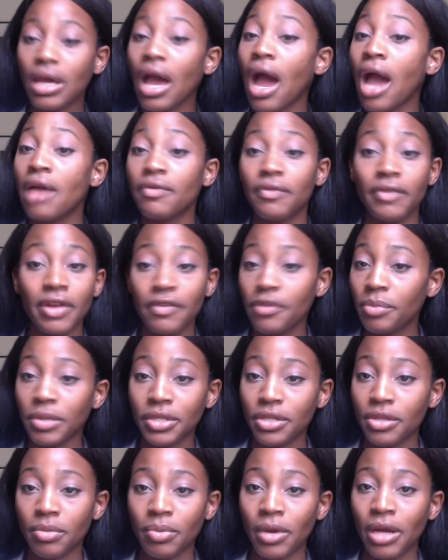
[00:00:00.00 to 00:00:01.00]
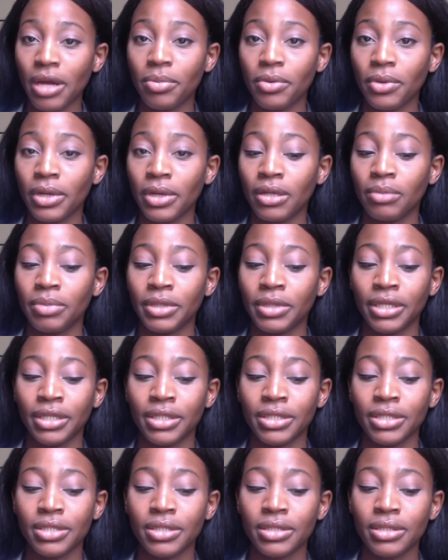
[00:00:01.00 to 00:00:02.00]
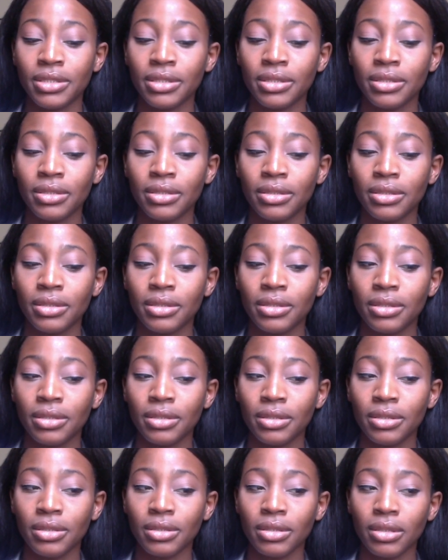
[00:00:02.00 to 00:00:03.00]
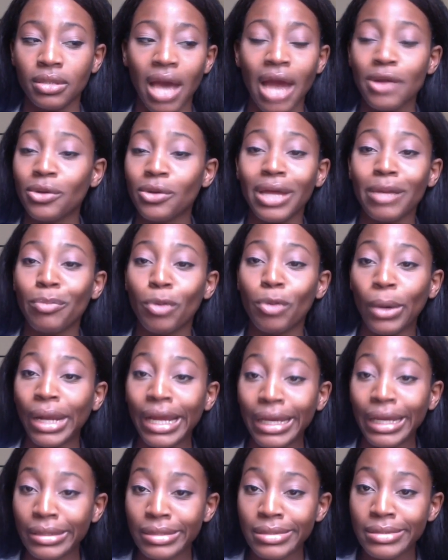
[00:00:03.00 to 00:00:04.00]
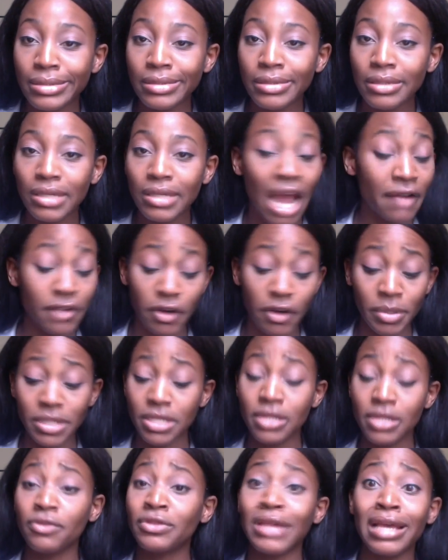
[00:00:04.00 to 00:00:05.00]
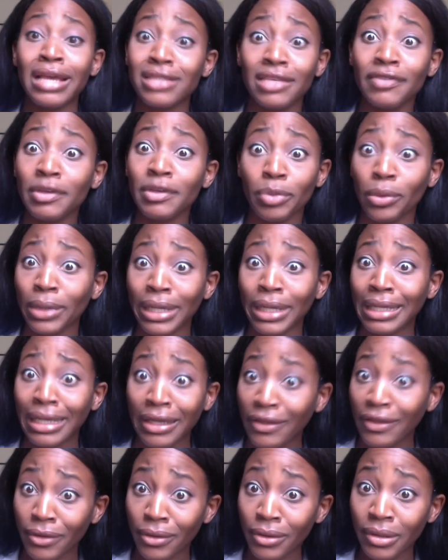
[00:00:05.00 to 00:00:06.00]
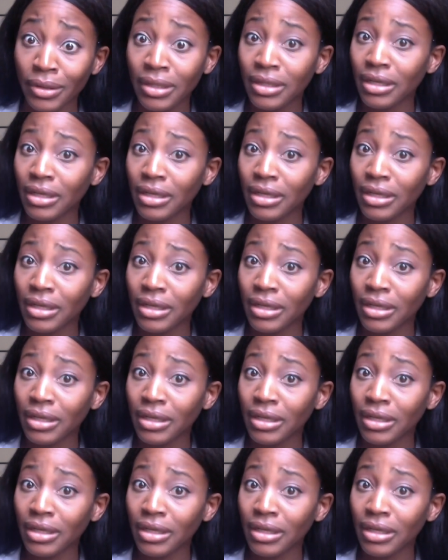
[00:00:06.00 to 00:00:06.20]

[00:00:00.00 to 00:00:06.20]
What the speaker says: I've never been to the Pride Parade because I don't like parades. I've never been to the Thanksgiving parade either.